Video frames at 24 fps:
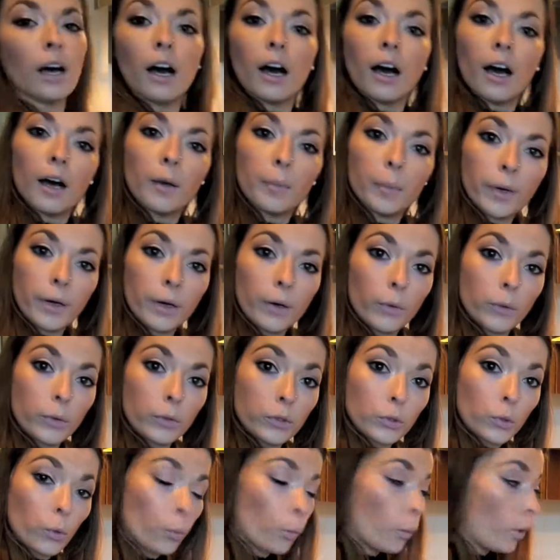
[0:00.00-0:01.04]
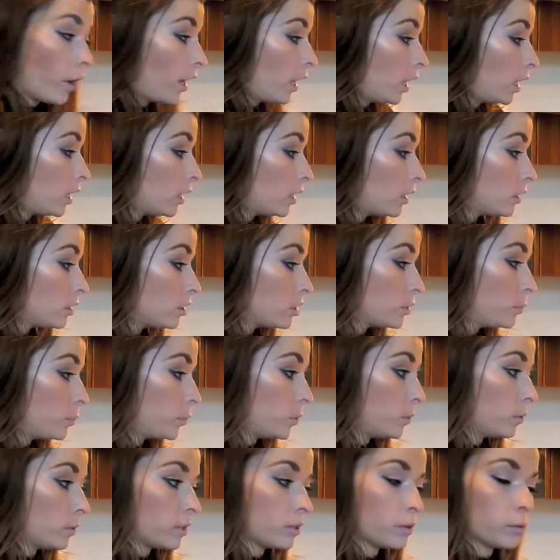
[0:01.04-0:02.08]
about 1
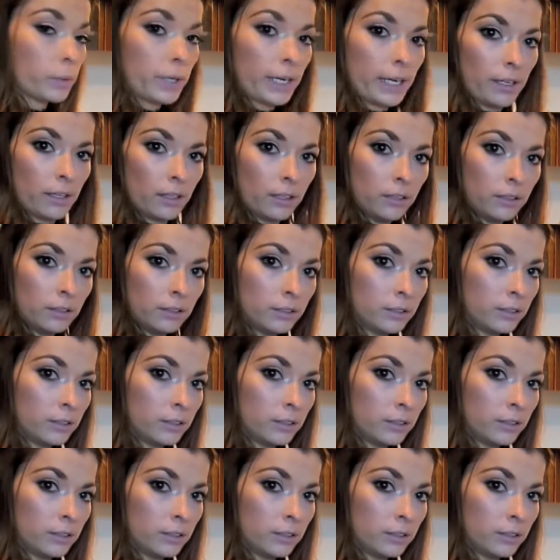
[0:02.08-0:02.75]
spoon as well.